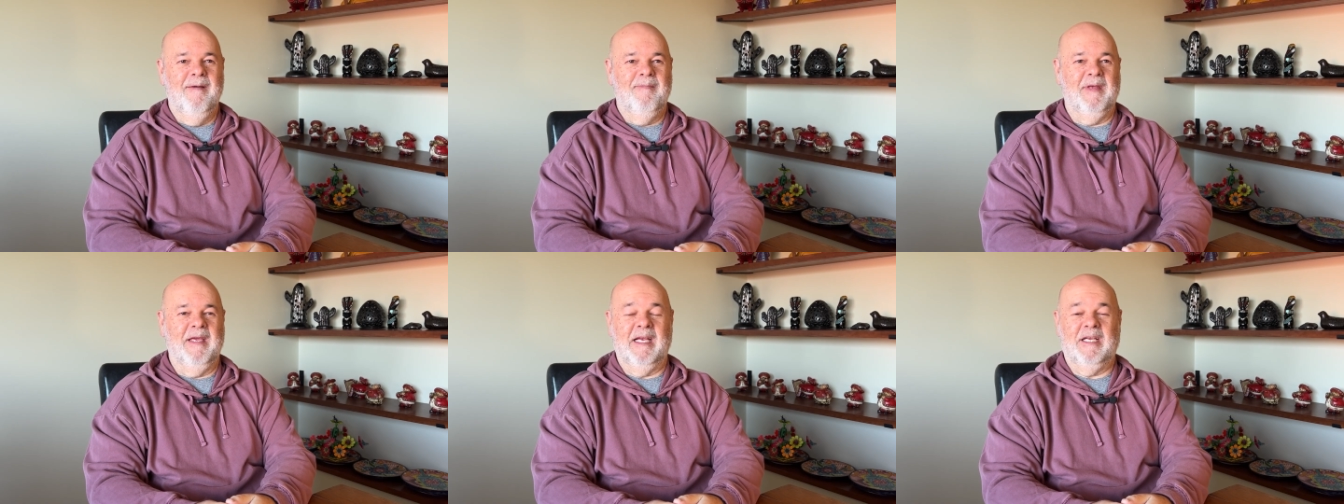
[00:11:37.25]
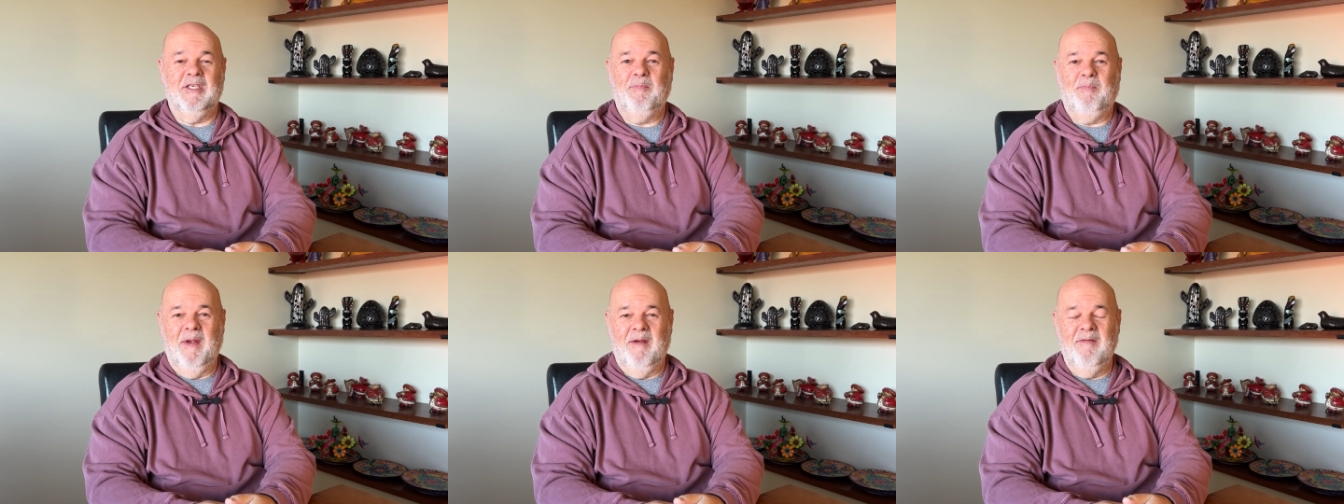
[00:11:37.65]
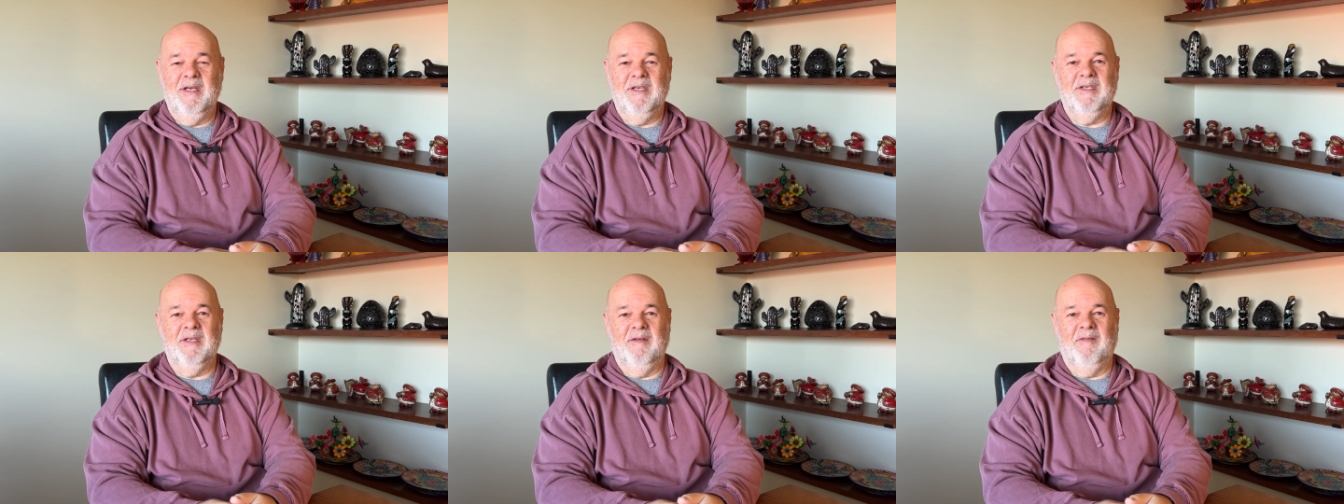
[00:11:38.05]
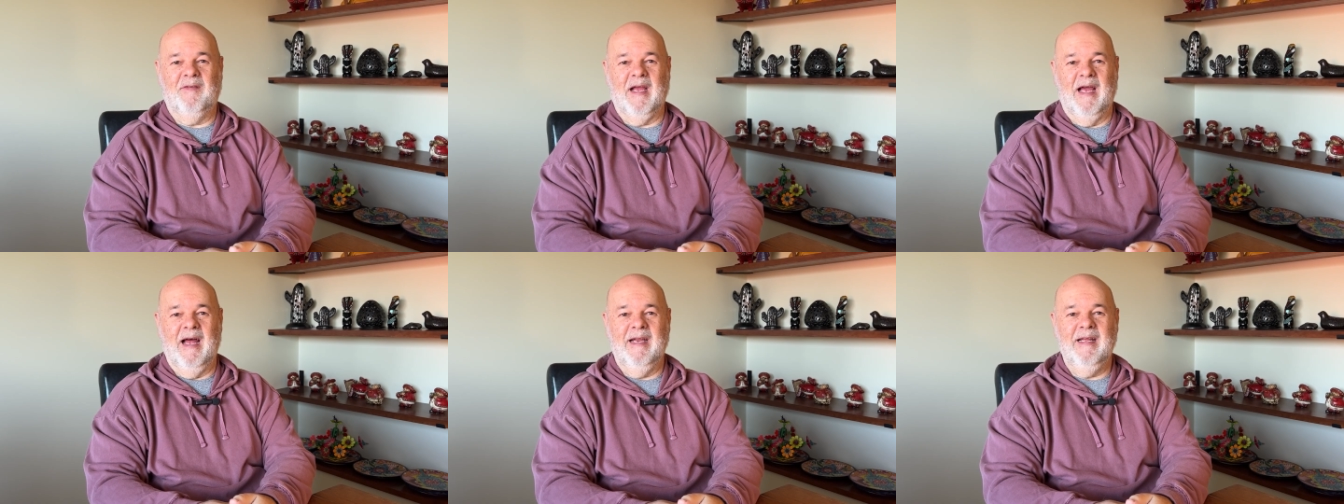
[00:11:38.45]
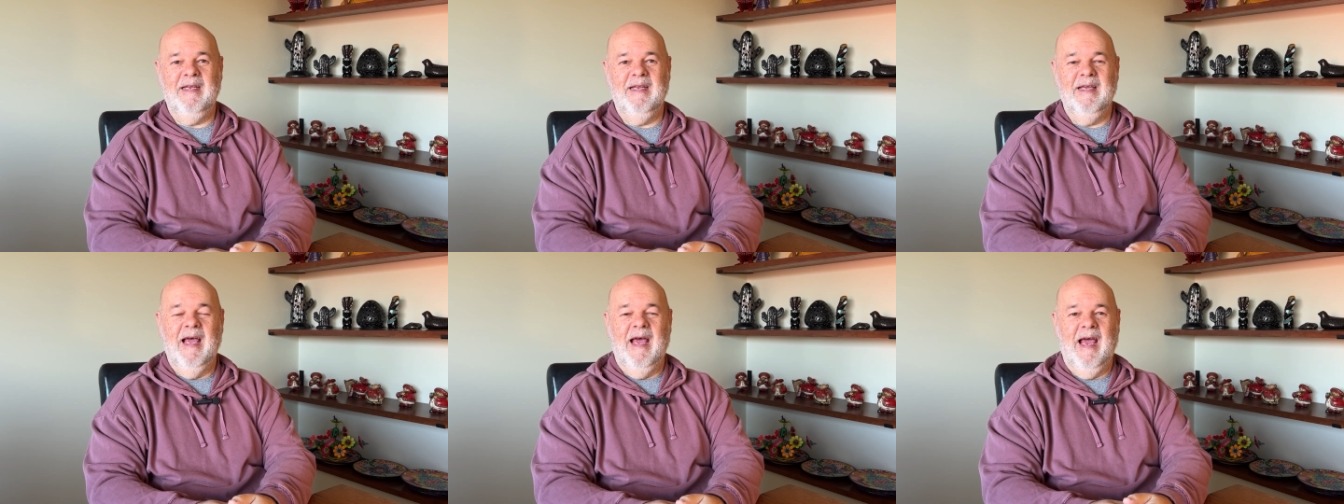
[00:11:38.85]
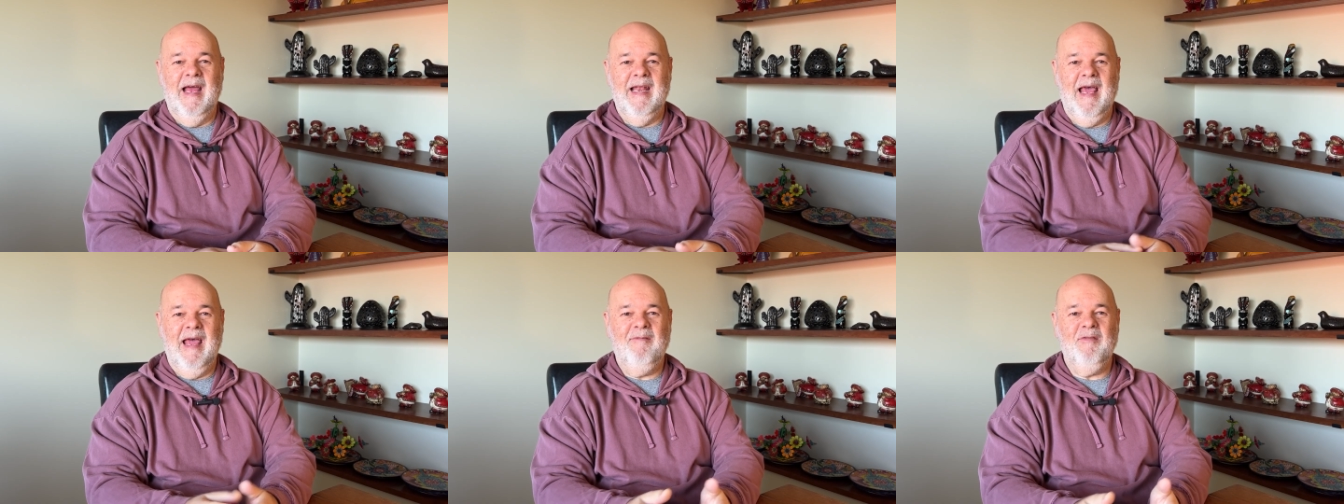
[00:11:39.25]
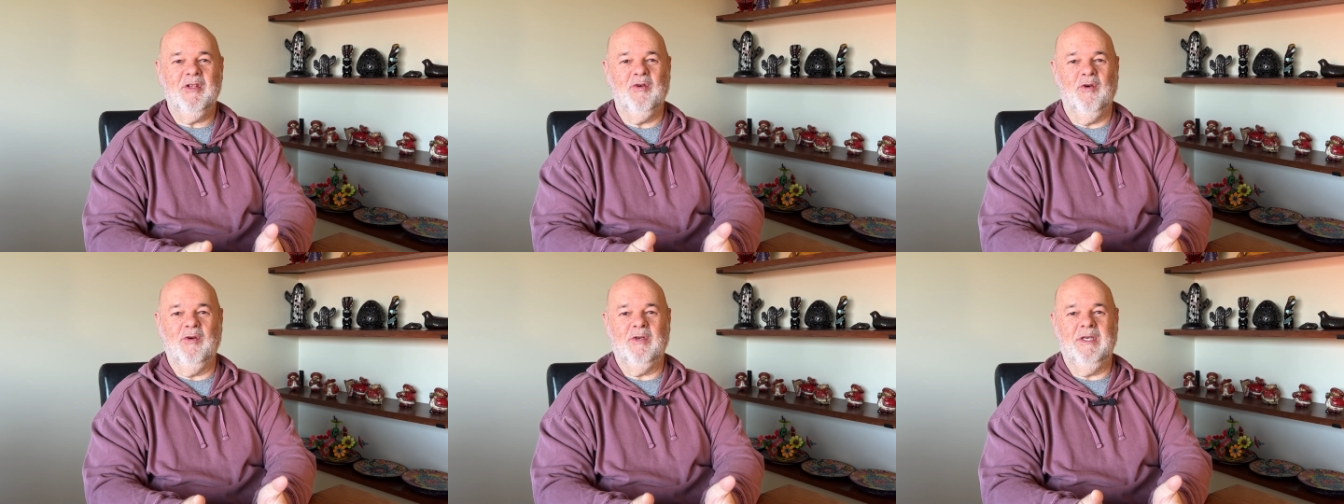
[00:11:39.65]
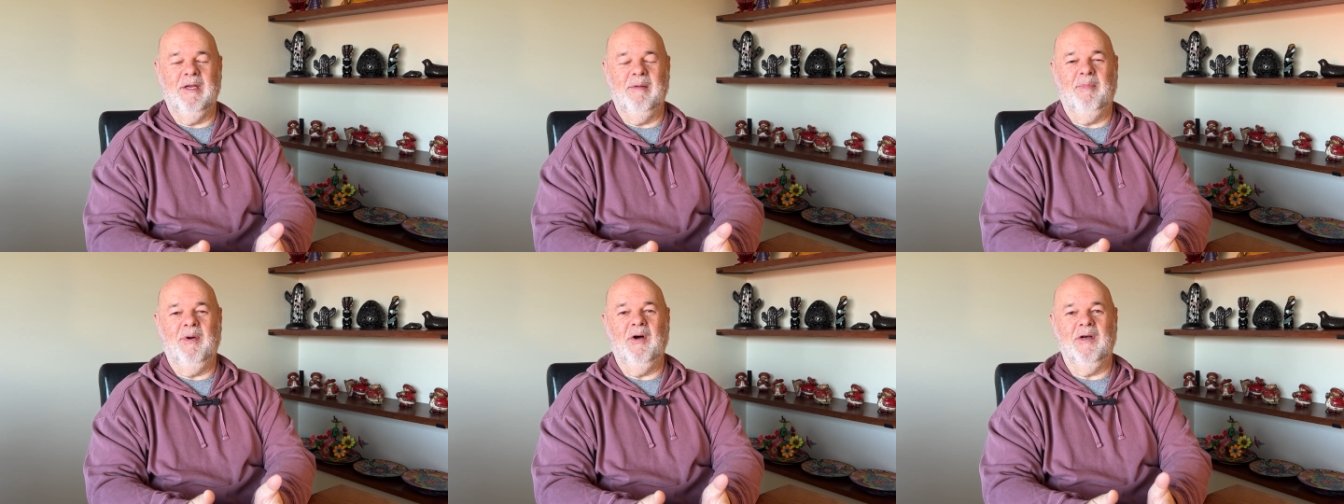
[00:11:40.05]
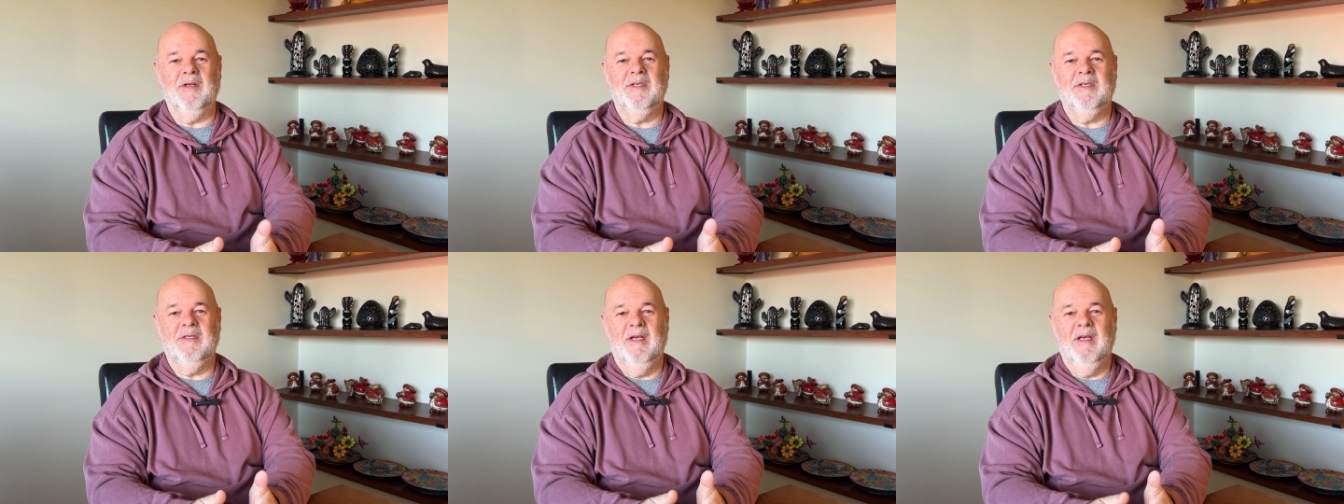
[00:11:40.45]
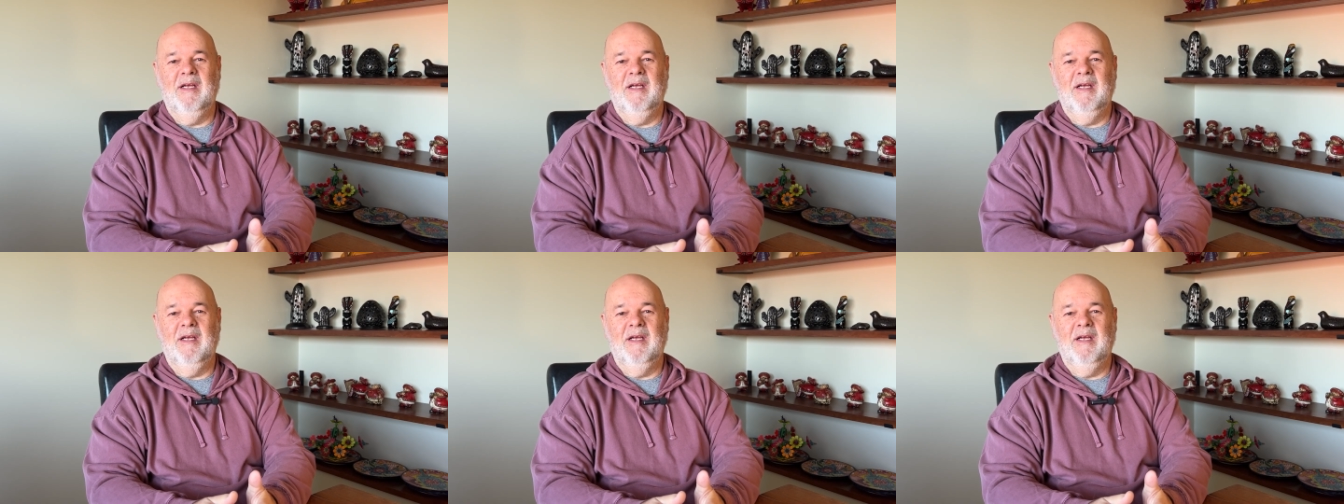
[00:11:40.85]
experience that you've garnered, and have a talk to your boss